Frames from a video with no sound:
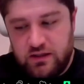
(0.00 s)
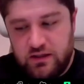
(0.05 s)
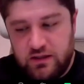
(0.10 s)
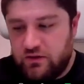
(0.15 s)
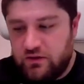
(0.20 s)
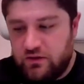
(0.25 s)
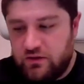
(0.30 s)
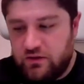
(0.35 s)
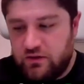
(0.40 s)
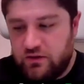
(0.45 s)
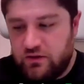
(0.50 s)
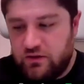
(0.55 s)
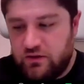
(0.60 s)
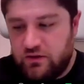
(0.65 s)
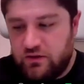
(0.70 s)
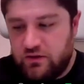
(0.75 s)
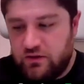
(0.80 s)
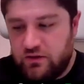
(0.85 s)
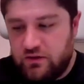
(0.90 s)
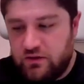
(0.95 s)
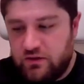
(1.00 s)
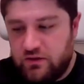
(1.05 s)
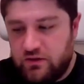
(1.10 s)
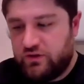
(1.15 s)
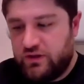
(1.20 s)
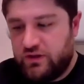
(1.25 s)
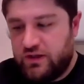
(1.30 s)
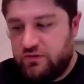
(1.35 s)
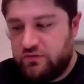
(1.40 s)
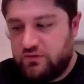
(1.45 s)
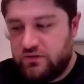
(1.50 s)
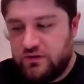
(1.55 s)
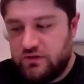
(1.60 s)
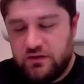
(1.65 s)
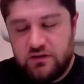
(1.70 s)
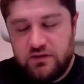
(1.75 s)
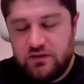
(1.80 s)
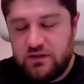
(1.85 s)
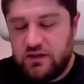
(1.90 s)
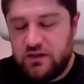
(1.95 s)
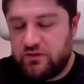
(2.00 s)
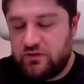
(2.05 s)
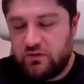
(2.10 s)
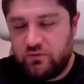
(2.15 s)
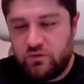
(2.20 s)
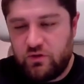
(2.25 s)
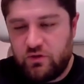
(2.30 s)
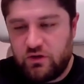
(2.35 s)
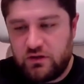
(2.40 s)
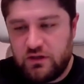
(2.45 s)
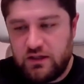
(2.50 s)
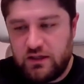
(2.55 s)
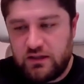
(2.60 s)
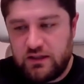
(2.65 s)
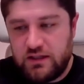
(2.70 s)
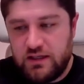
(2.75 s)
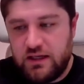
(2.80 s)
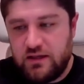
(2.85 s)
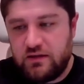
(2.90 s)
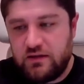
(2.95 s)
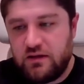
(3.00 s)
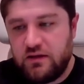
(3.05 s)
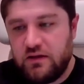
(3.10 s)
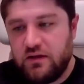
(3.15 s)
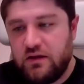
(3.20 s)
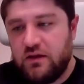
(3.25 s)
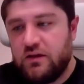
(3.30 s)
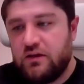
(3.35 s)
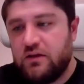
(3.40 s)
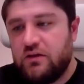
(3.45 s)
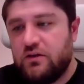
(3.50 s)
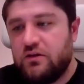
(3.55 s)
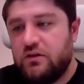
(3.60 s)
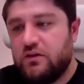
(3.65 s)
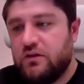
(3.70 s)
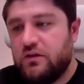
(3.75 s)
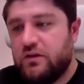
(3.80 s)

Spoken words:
cannot do everything yourself. It doesn't work like that.